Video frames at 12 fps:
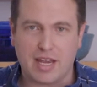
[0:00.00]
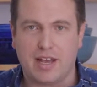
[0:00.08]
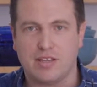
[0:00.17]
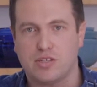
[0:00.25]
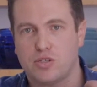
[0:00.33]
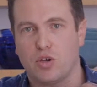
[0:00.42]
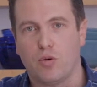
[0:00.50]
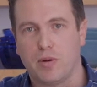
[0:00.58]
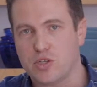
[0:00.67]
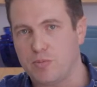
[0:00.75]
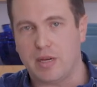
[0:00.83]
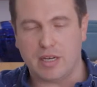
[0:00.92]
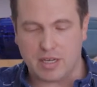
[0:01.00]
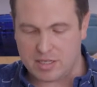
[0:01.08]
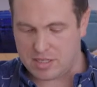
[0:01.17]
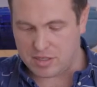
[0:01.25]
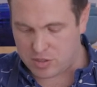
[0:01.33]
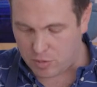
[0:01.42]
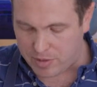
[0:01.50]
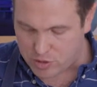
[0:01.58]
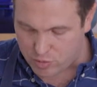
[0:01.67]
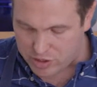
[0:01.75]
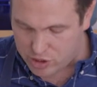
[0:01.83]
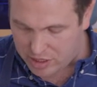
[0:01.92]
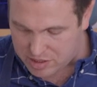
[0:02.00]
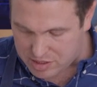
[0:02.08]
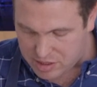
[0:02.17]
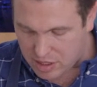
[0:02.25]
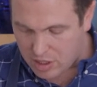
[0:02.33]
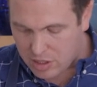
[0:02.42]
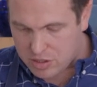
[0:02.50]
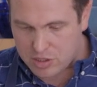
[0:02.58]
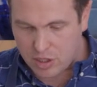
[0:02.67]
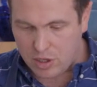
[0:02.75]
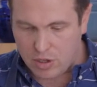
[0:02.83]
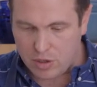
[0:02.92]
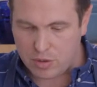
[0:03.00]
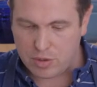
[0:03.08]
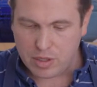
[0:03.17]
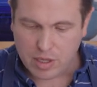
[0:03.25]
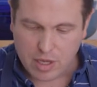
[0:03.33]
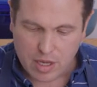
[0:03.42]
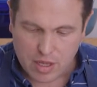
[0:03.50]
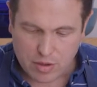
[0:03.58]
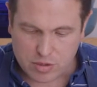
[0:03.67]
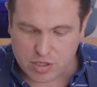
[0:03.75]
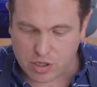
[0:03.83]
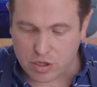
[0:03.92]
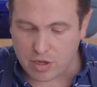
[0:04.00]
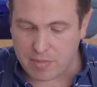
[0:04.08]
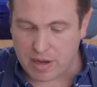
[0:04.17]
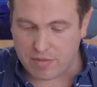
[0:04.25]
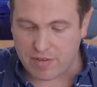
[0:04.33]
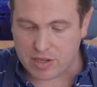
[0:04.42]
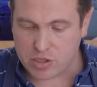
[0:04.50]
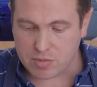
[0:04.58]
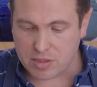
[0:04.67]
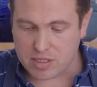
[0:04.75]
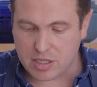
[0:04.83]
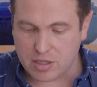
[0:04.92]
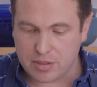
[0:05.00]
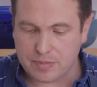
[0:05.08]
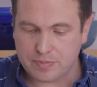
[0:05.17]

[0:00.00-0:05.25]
adds so much meatiness and so much richness. So there's a good amount of vegetables here.